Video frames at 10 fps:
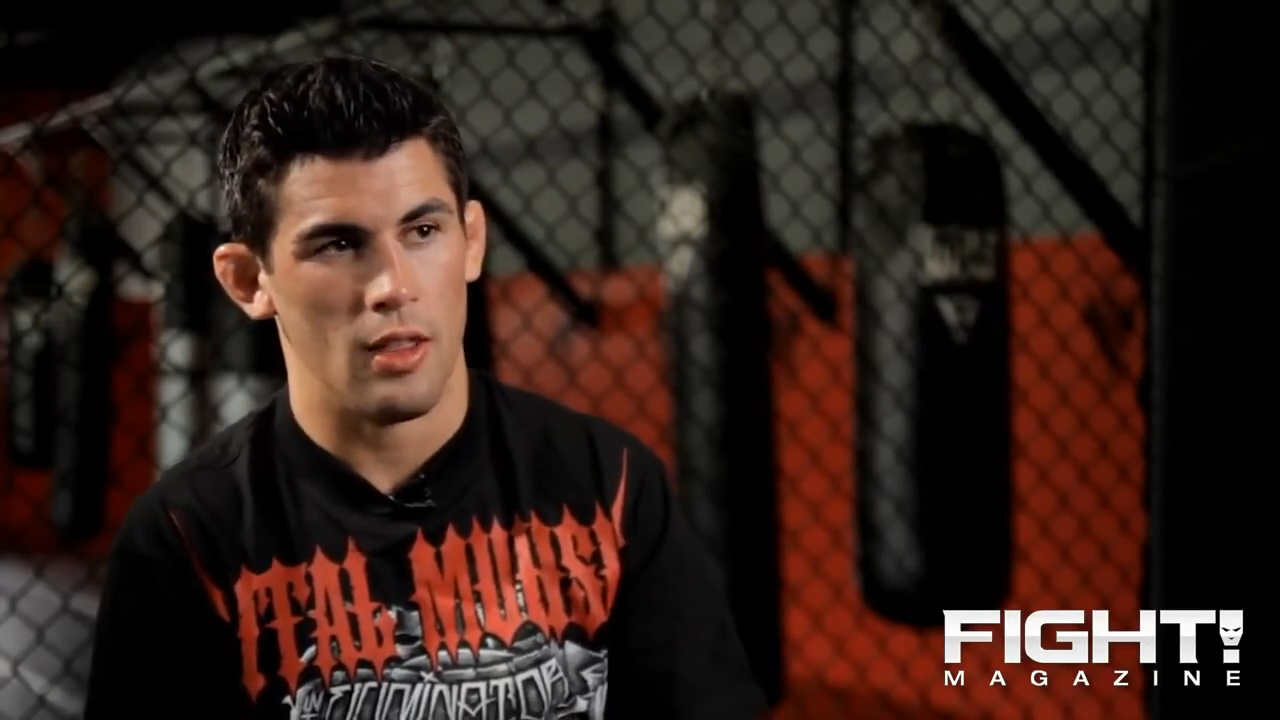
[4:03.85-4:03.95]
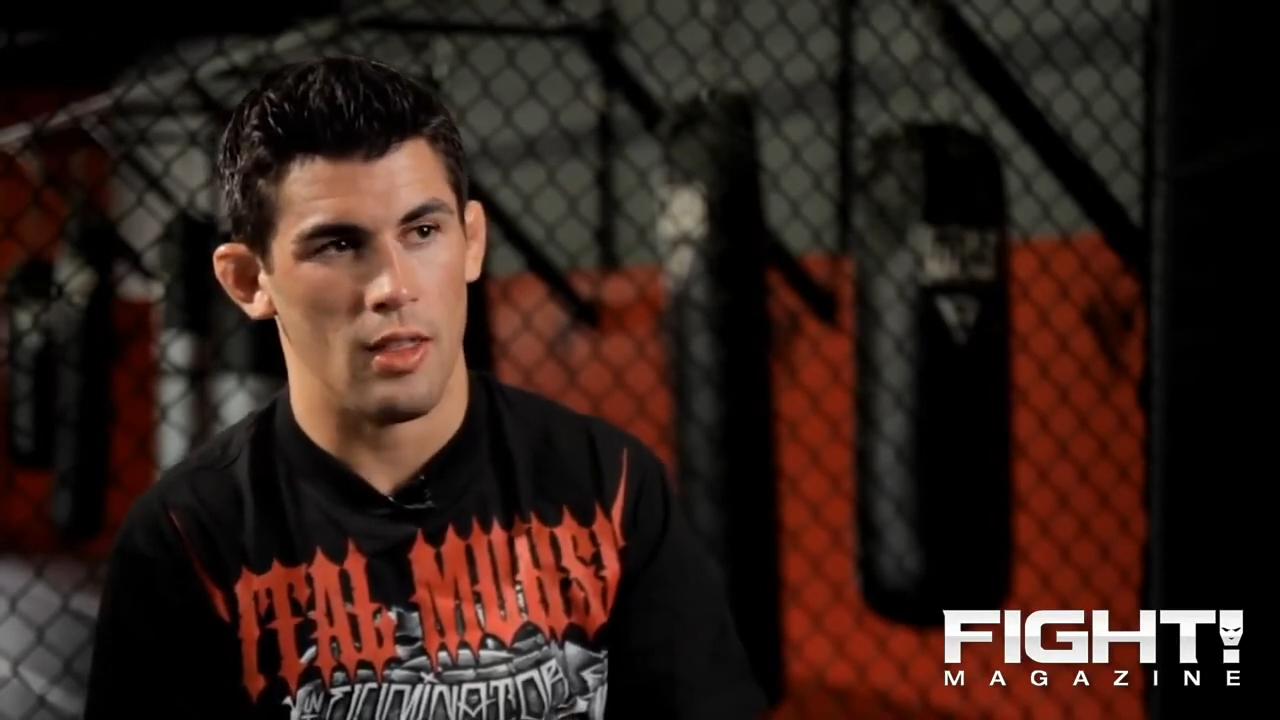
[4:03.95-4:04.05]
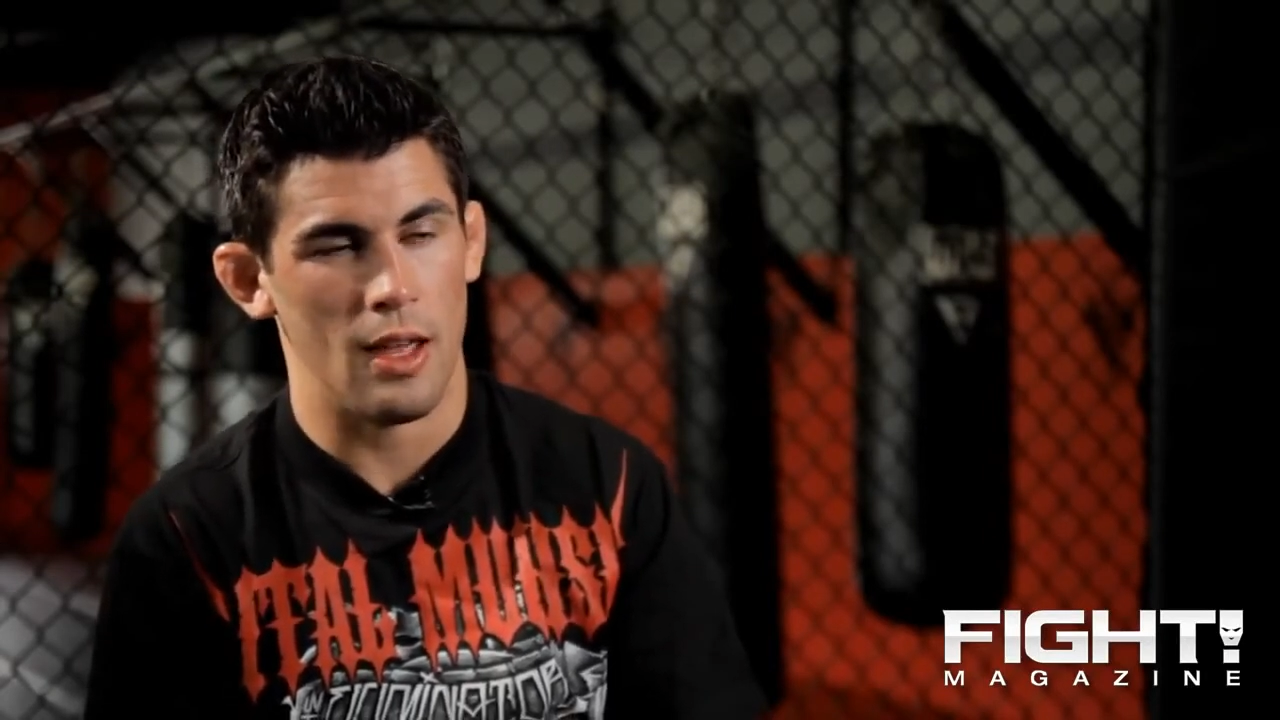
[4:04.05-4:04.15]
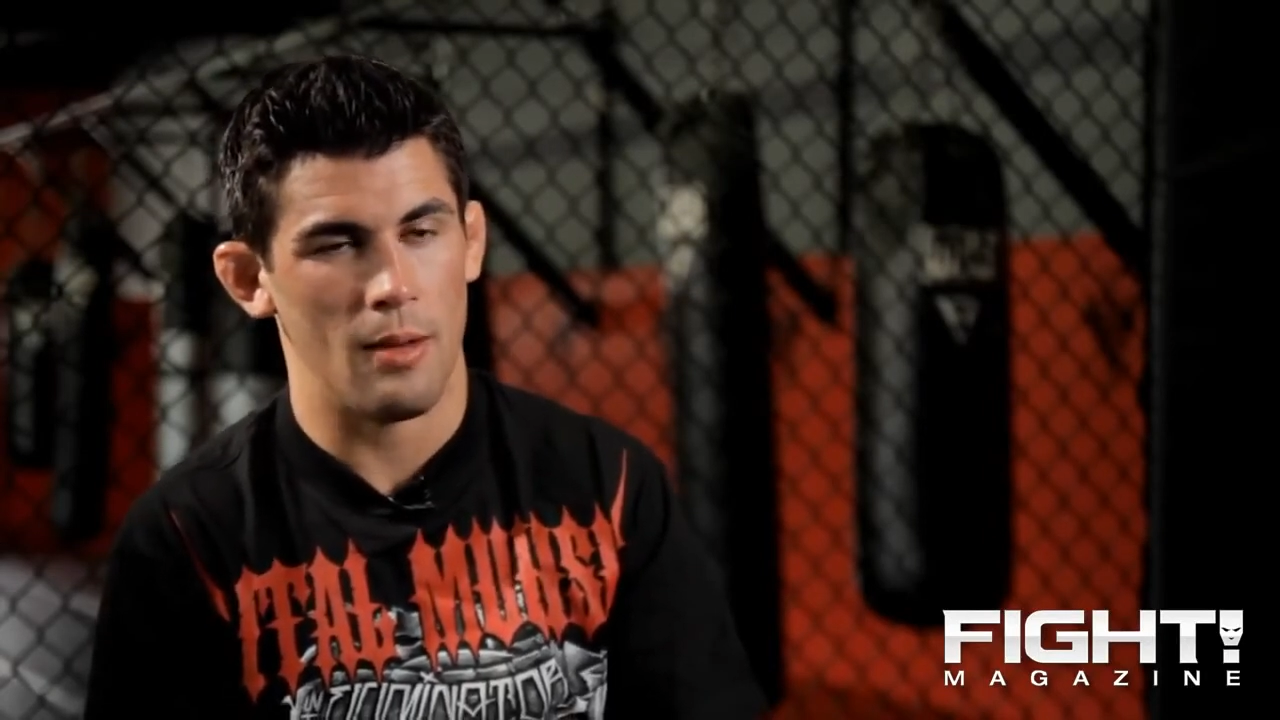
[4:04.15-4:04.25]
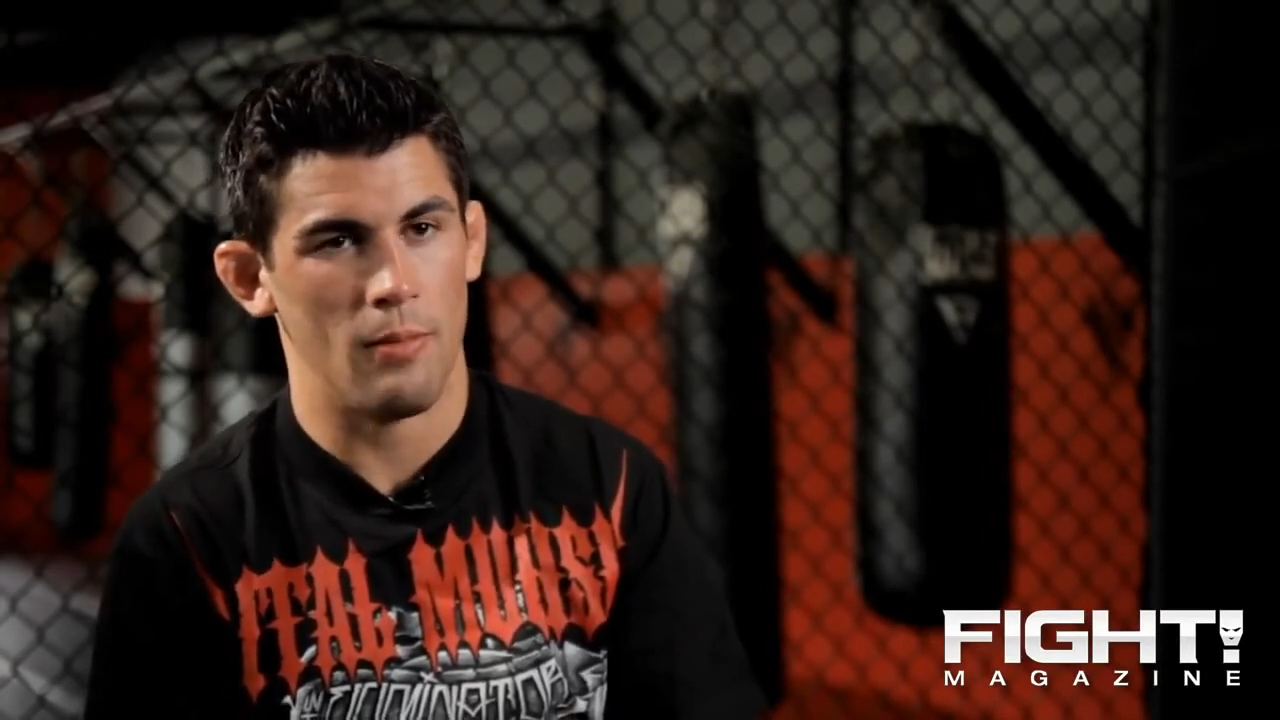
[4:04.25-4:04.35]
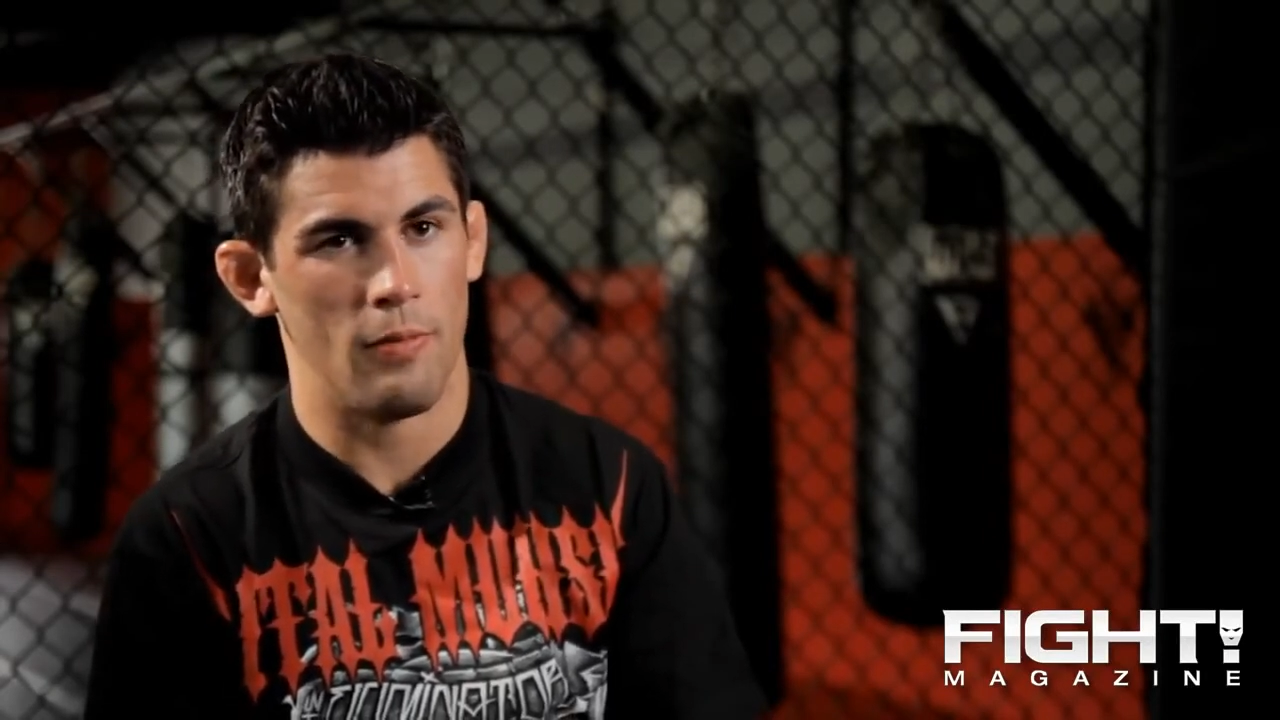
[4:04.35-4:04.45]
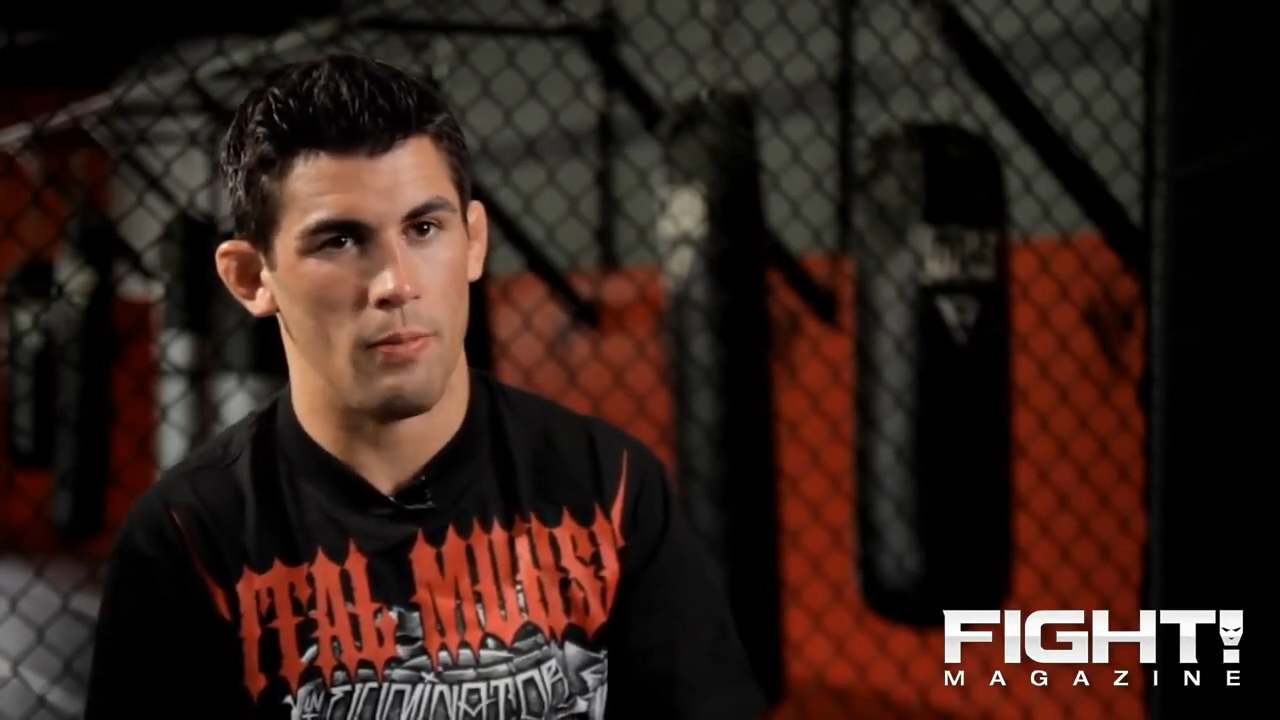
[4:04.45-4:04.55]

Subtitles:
them